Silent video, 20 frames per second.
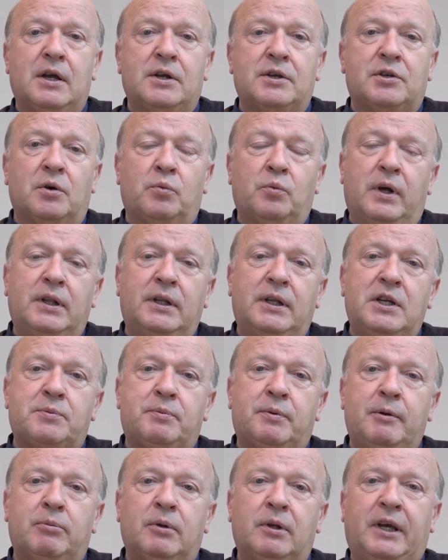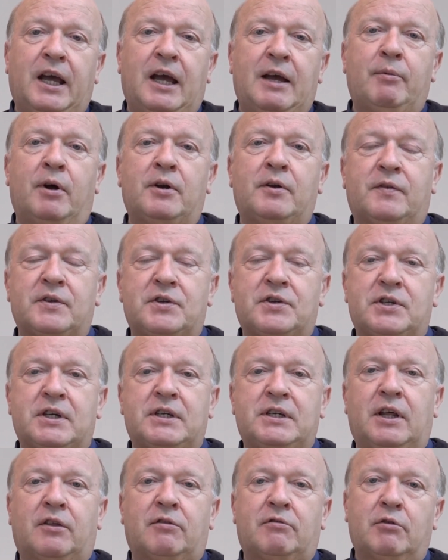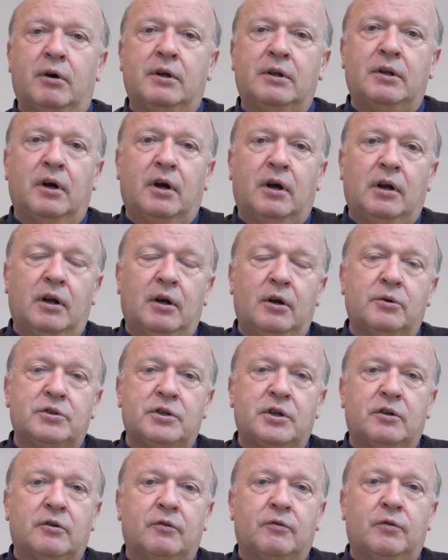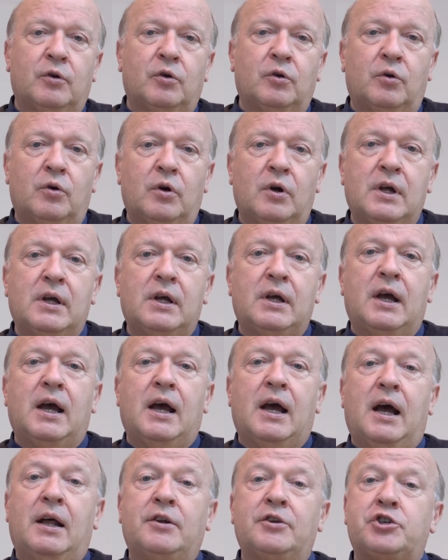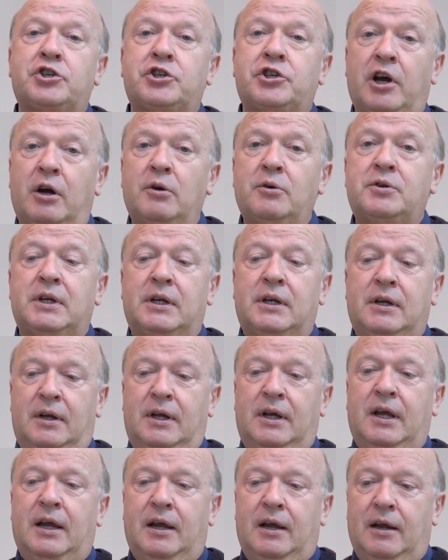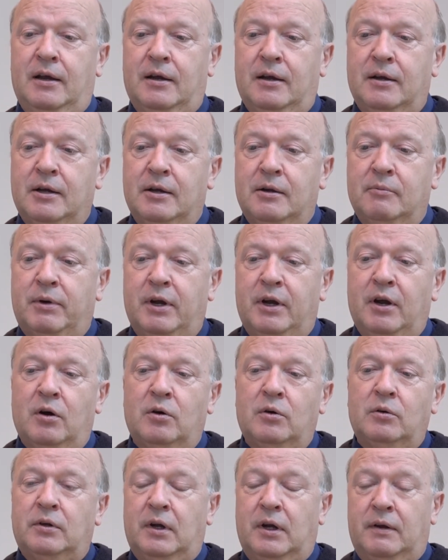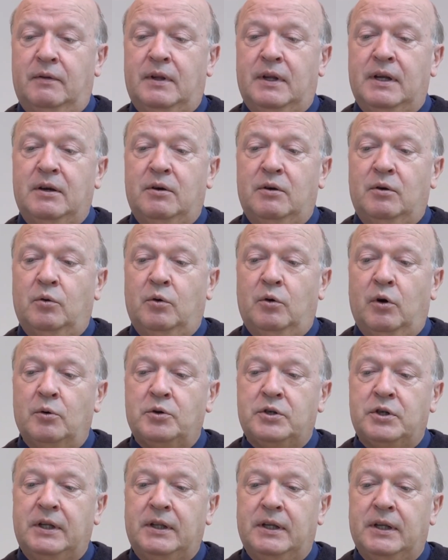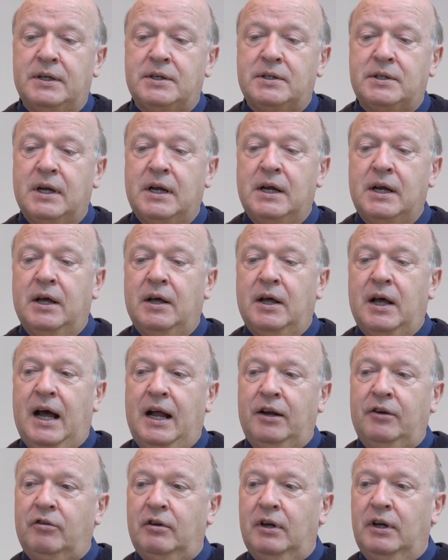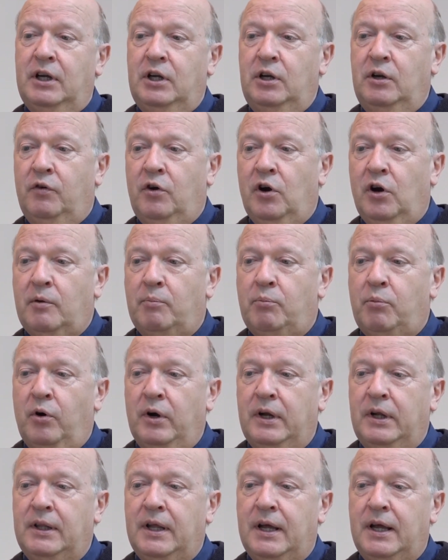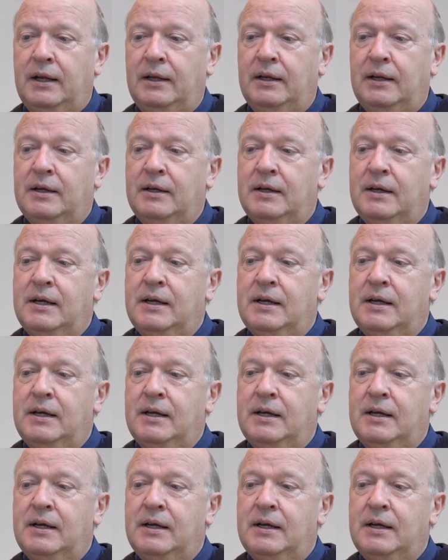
So when these people came out of the city throwing their cloaks on the floor and shouting king, behold, at the quoting this, actually you've got a point then.